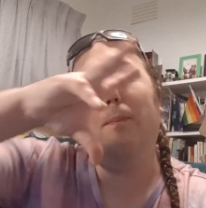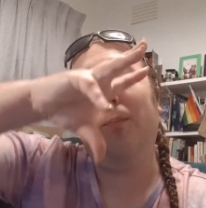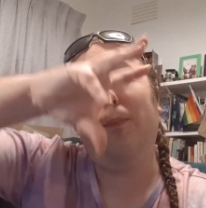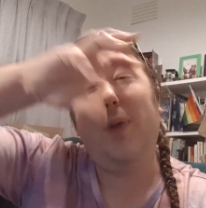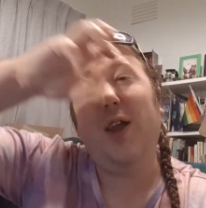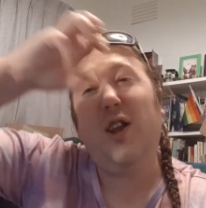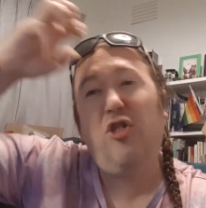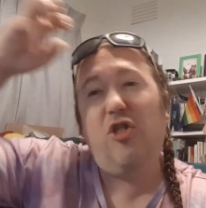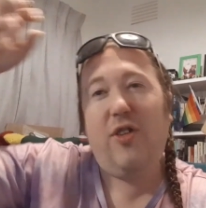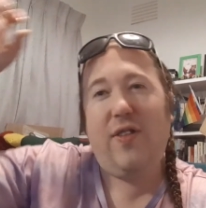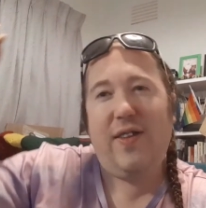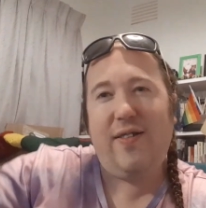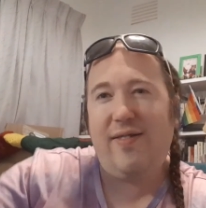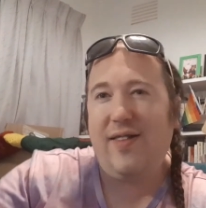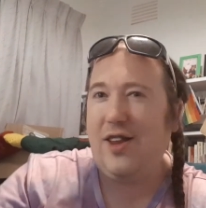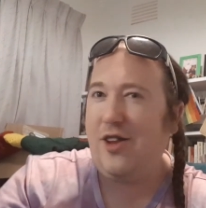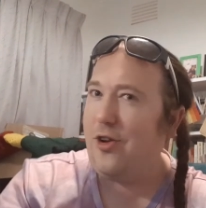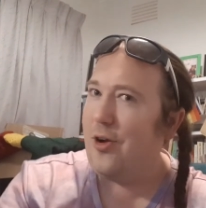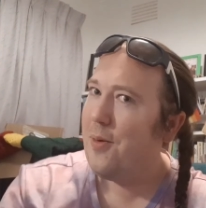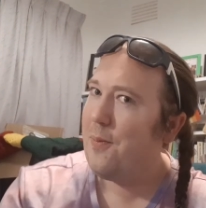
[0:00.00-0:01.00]
picture this
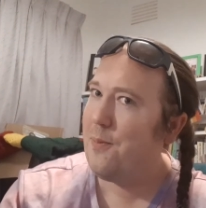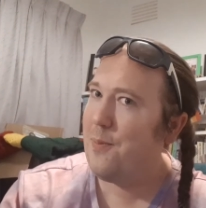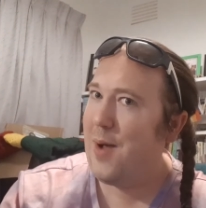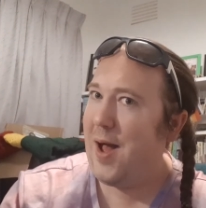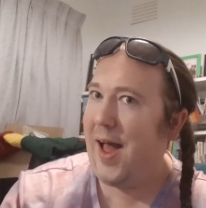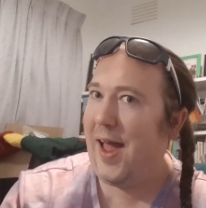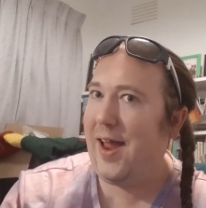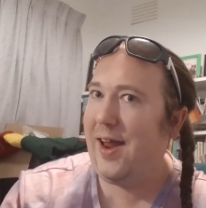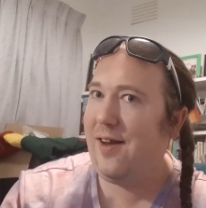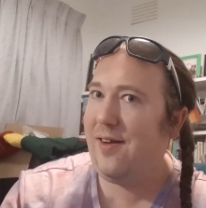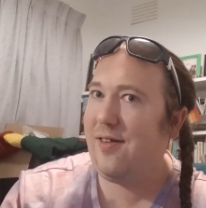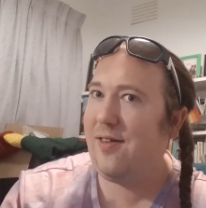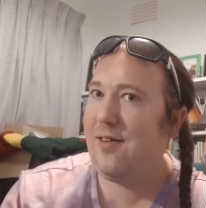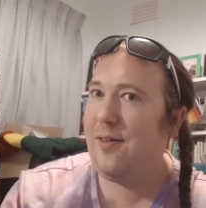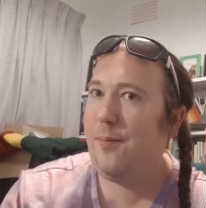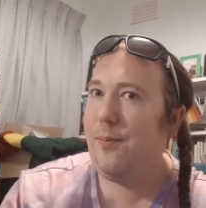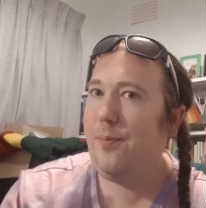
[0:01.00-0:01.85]
in your mind.